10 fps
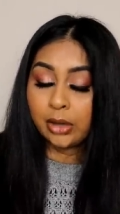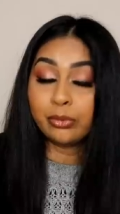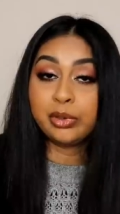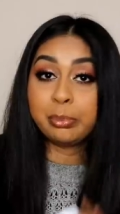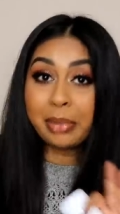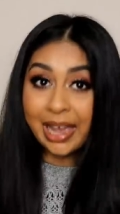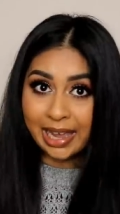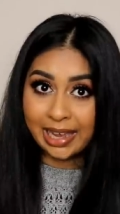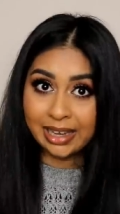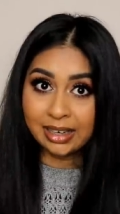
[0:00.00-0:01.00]

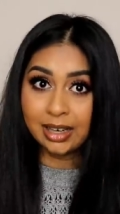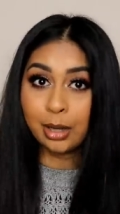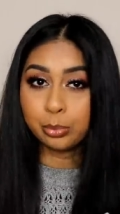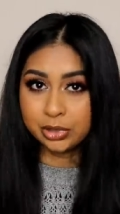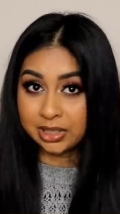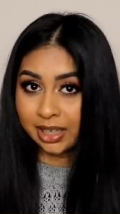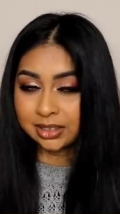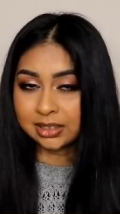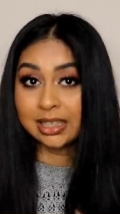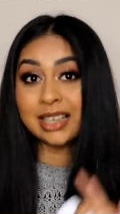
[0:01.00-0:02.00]
repair and
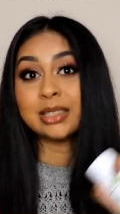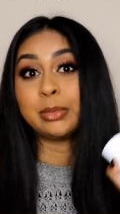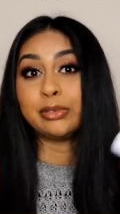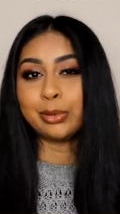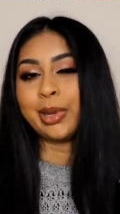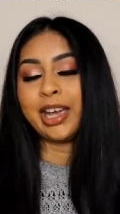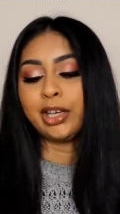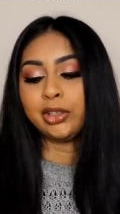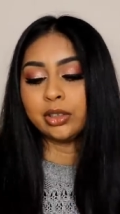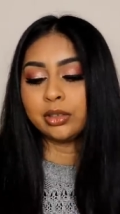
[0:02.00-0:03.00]
protect it has to be
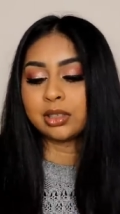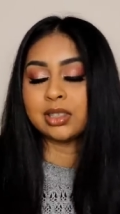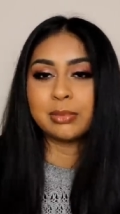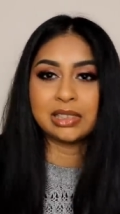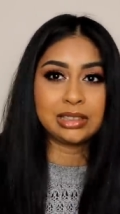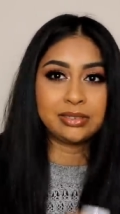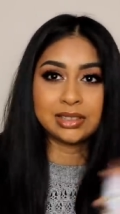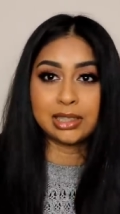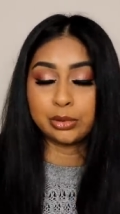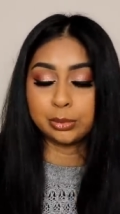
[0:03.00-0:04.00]
repair you know because my teeth are
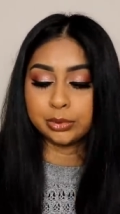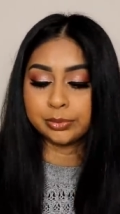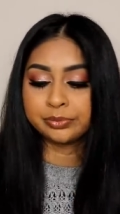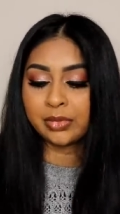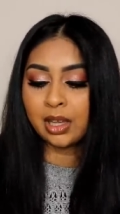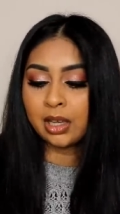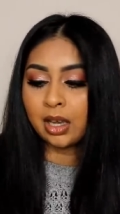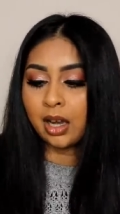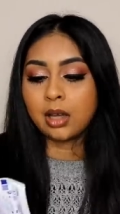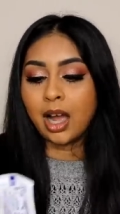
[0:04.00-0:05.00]
terrible
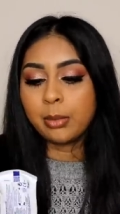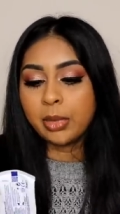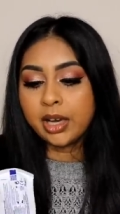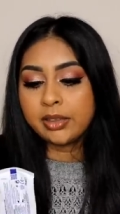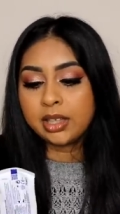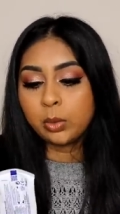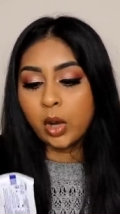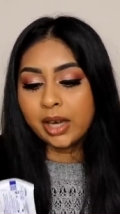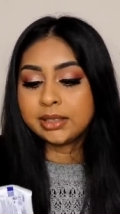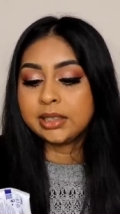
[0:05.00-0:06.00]
I buy the
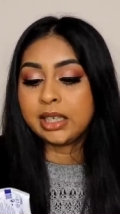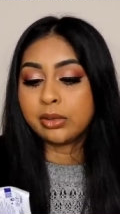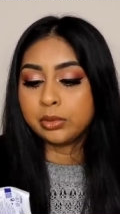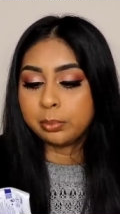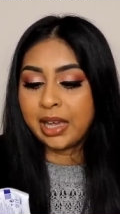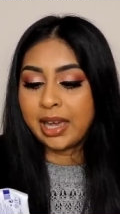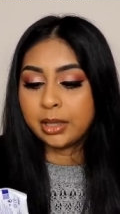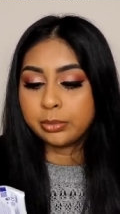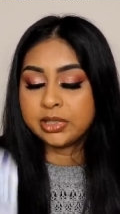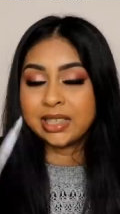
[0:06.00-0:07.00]
whitening,
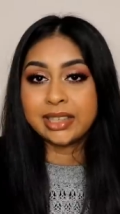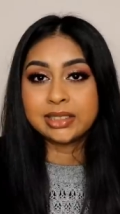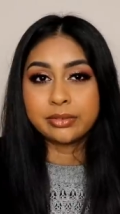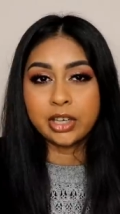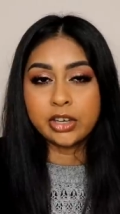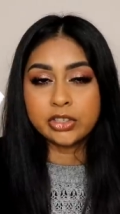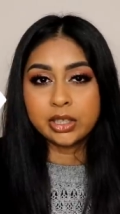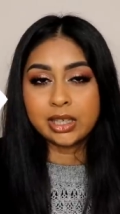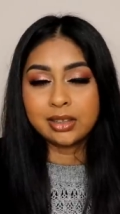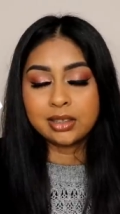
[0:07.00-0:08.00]
repair and protect
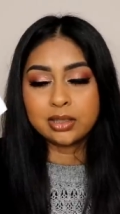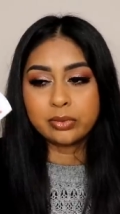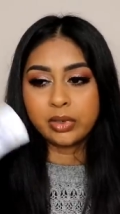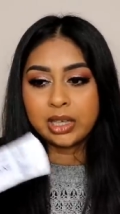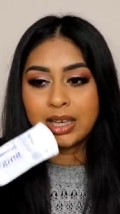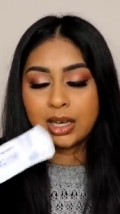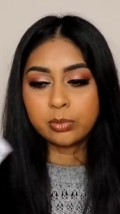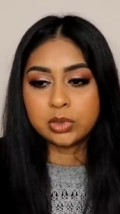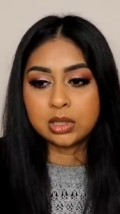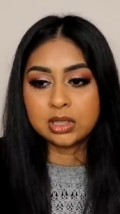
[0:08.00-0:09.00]
version and this really
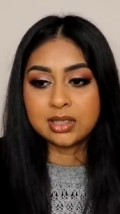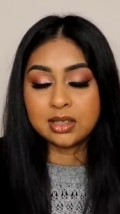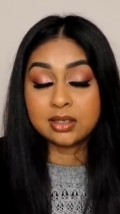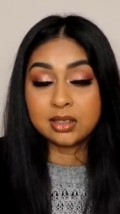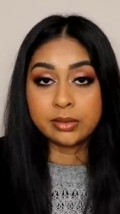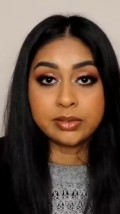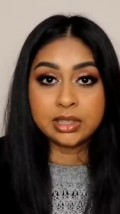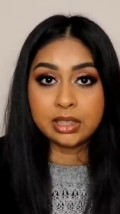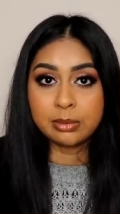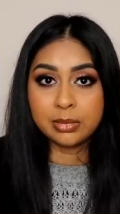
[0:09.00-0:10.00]
helps the
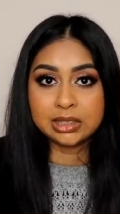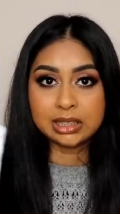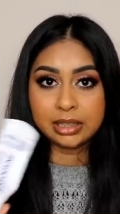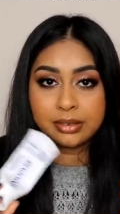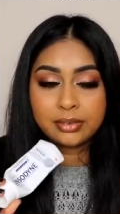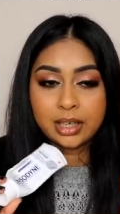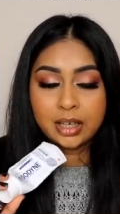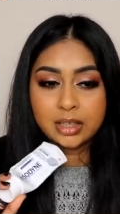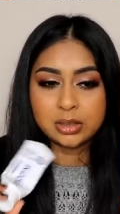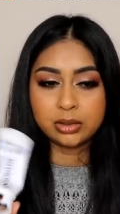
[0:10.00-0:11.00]
sensitivity in my teeth.
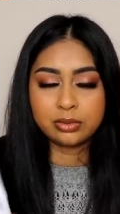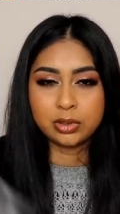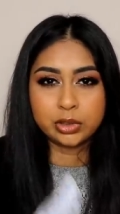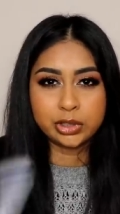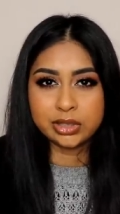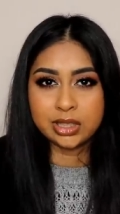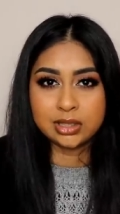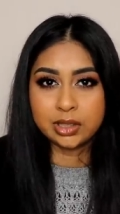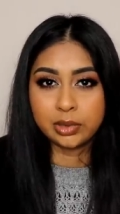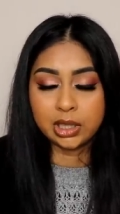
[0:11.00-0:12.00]
Like I don't feel so
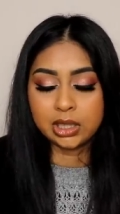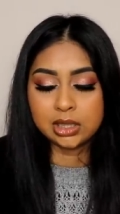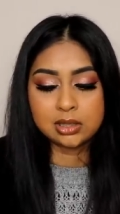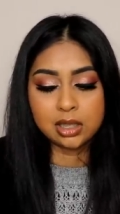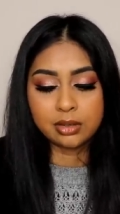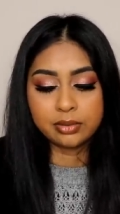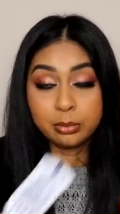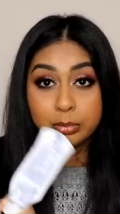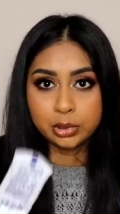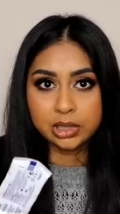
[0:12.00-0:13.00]
sensitive when I eat stuff
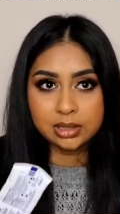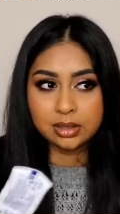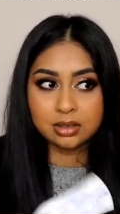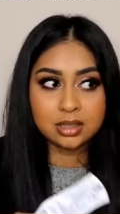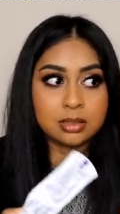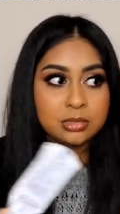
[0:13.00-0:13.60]
and breathe because